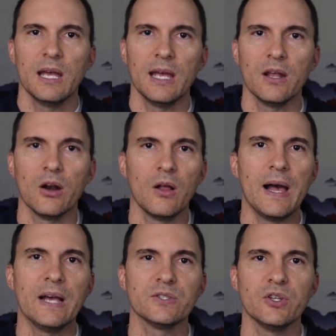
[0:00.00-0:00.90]
It all
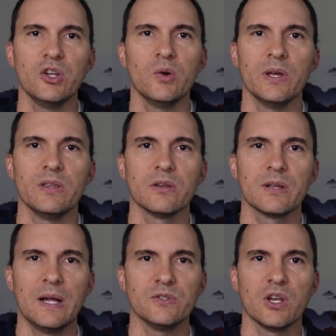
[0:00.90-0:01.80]
has to do with
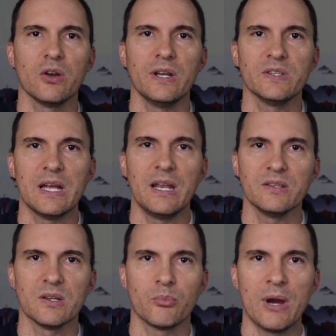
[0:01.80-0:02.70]
cloud security
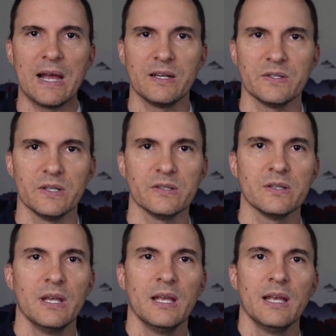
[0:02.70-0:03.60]
settings and
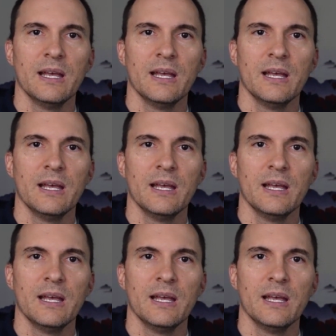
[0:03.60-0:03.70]
practices.